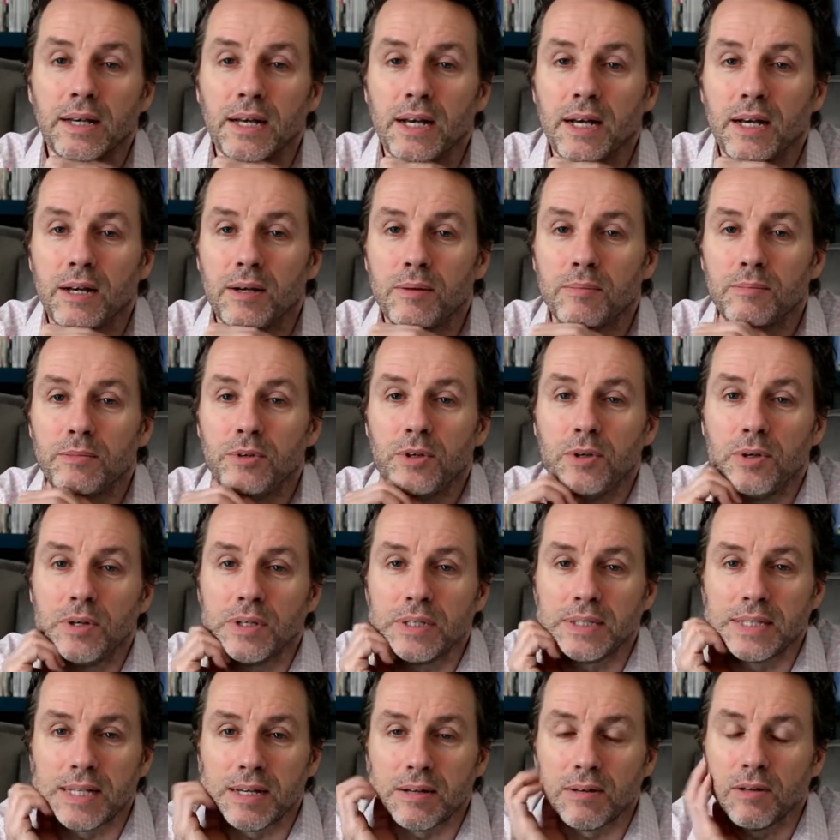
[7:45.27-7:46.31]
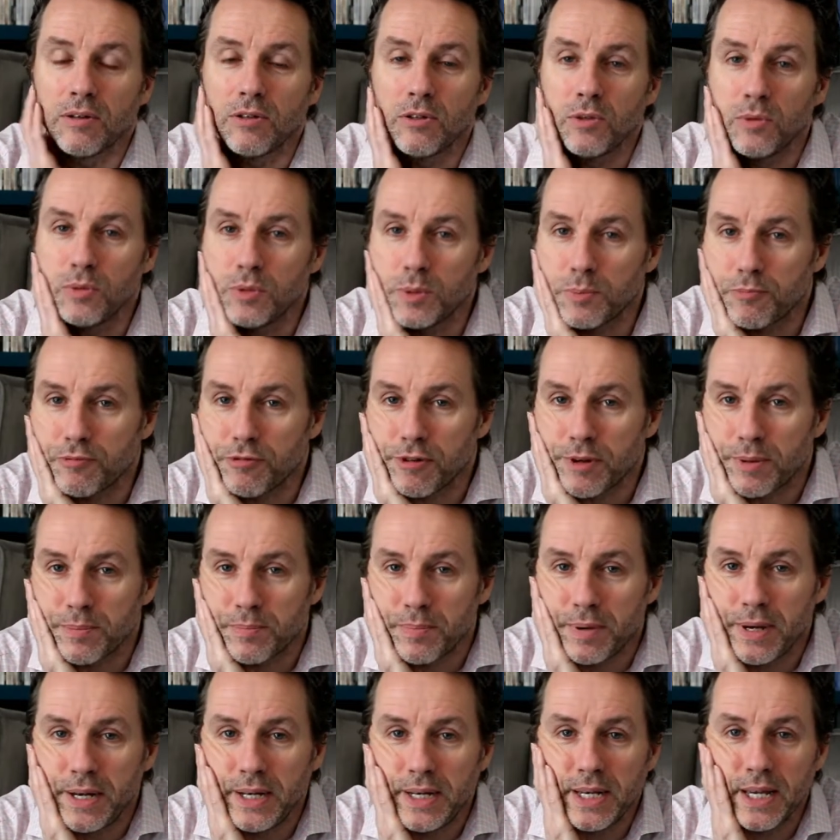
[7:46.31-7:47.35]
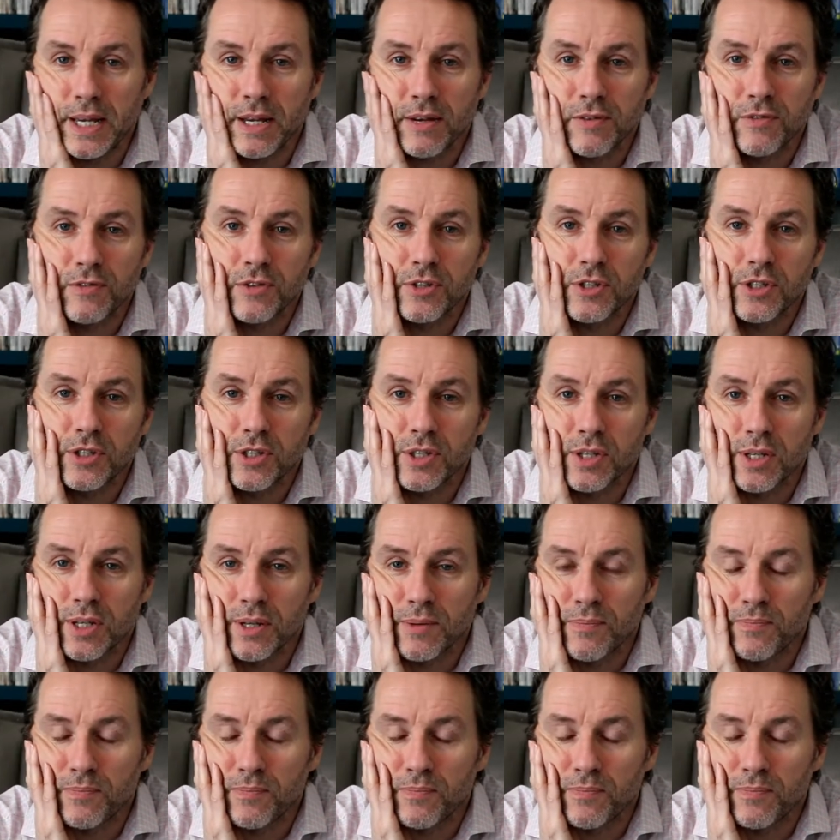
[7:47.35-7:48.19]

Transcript: You can download all the print PDFs